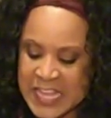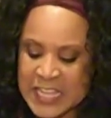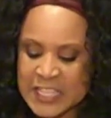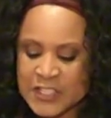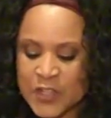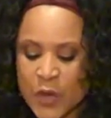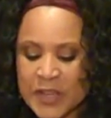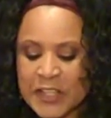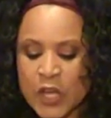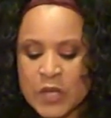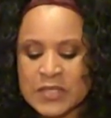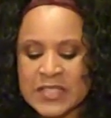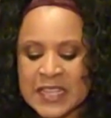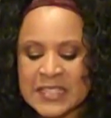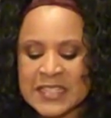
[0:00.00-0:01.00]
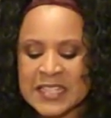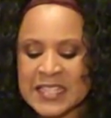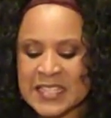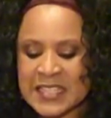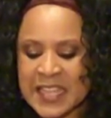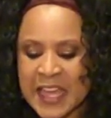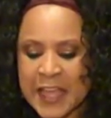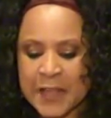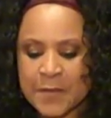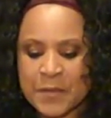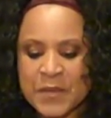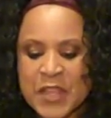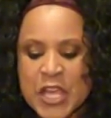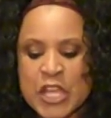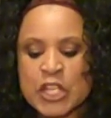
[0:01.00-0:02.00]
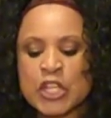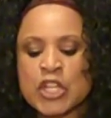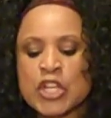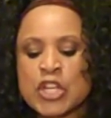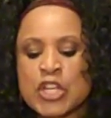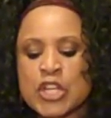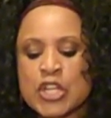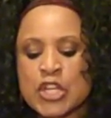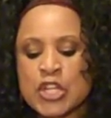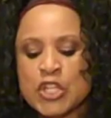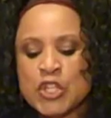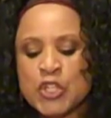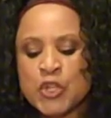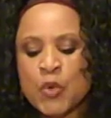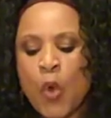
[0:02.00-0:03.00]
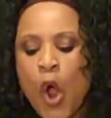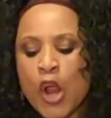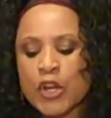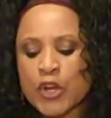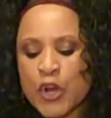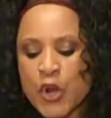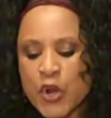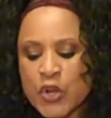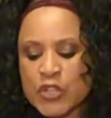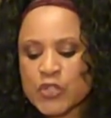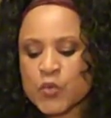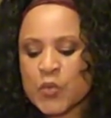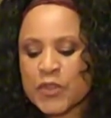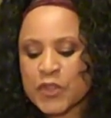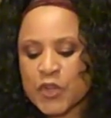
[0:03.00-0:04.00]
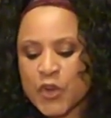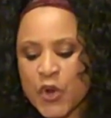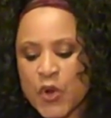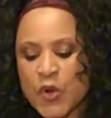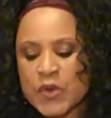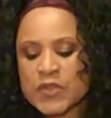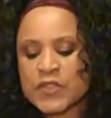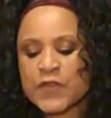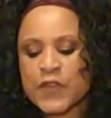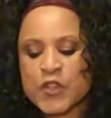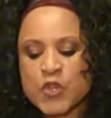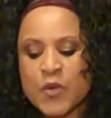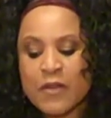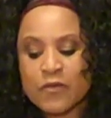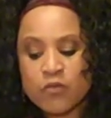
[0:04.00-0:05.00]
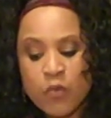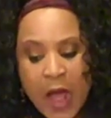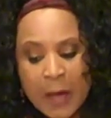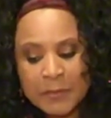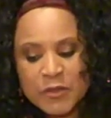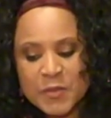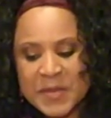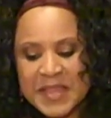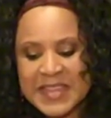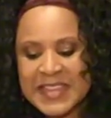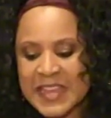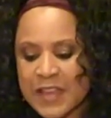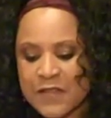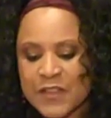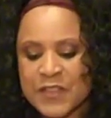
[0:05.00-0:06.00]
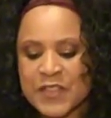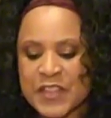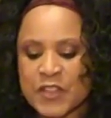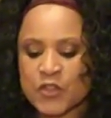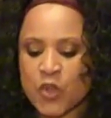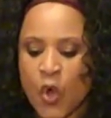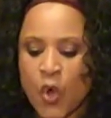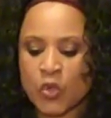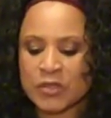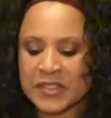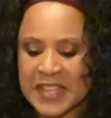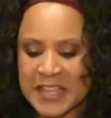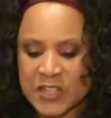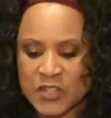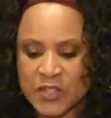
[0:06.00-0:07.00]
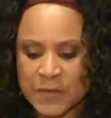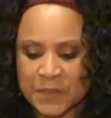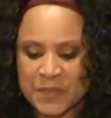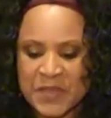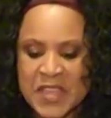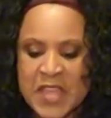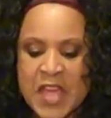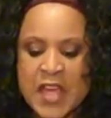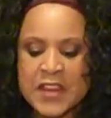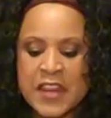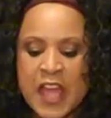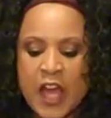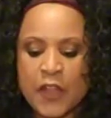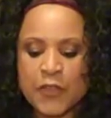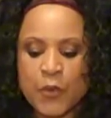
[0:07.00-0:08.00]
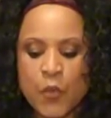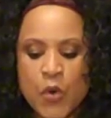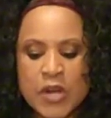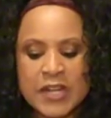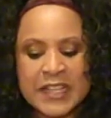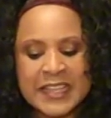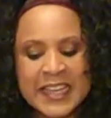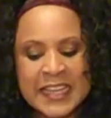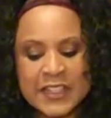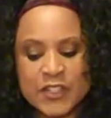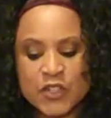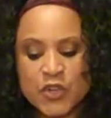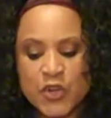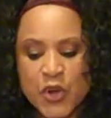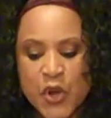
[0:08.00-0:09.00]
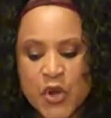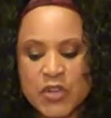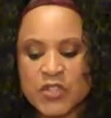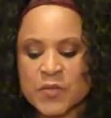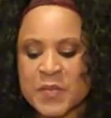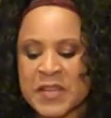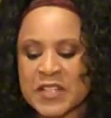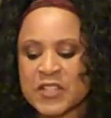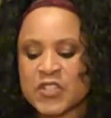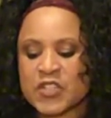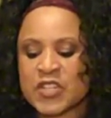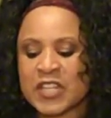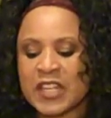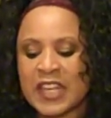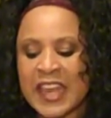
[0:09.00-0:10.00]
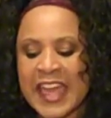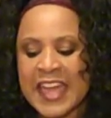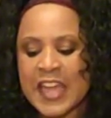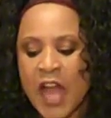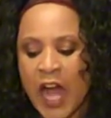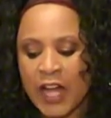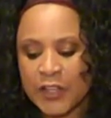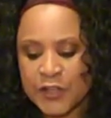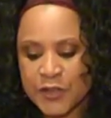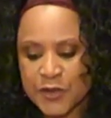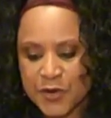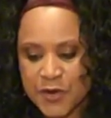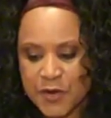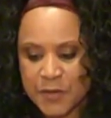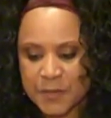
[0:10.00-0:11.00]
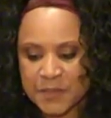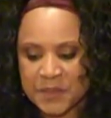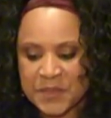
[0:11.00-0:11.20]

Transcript: So it goes on to say, you are cursed with a curse, for you have robbed me, even this whole nation. Now, the word again, to curse, means to lay under.